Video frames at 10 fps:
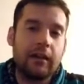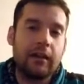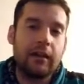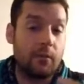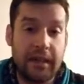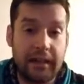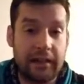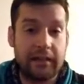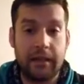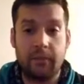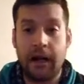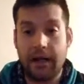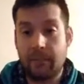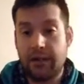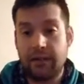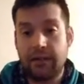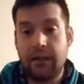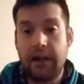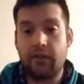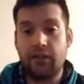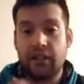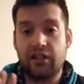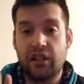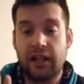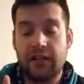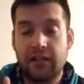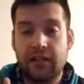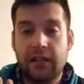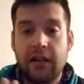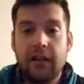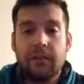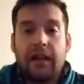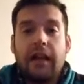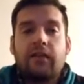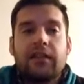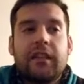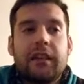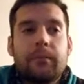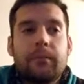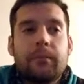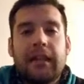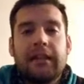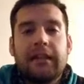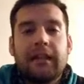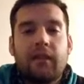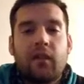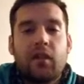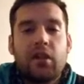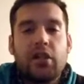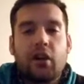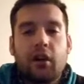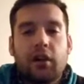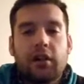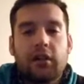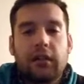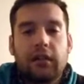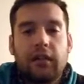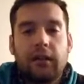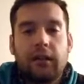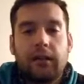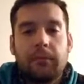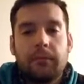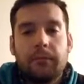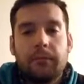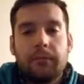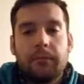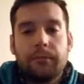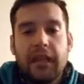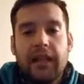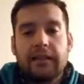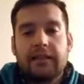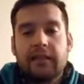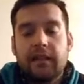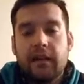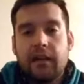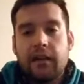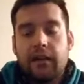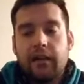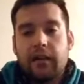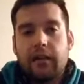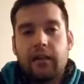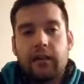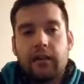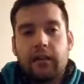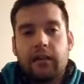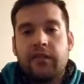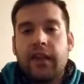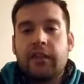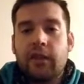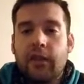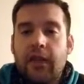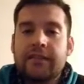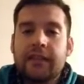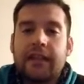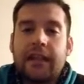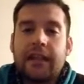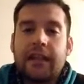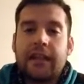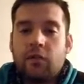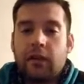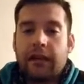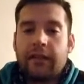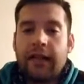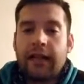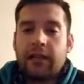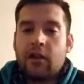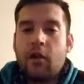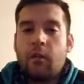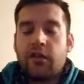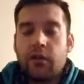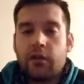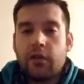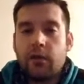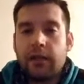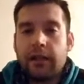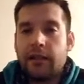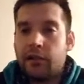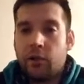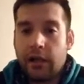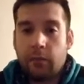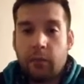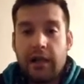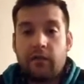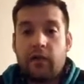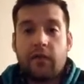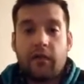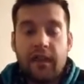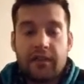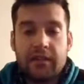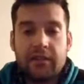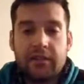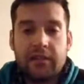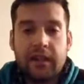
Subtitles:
for me, in my opinion, everything changed. Everything began to get very dark. Um, it's the things that they do, like they know what they're doing, and they're doing it right in front of our faces.